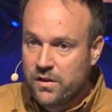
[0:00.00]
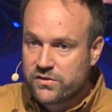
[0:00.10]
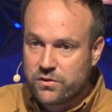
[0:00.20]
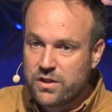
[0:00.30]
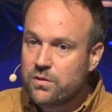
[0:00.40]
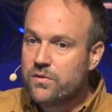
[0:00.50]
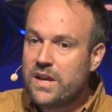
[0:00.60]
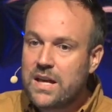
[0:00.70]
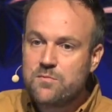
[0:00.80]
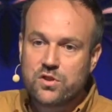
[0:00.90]
So you don't
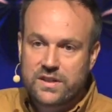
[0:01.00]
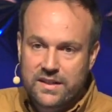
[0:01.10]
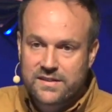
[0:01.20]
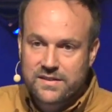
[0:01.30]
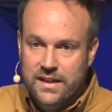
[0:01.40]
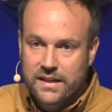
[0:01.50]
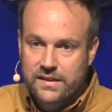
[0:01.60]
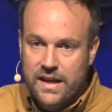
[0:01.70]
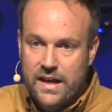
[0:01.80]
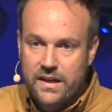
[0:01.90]
name your kids like
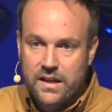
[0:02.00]
that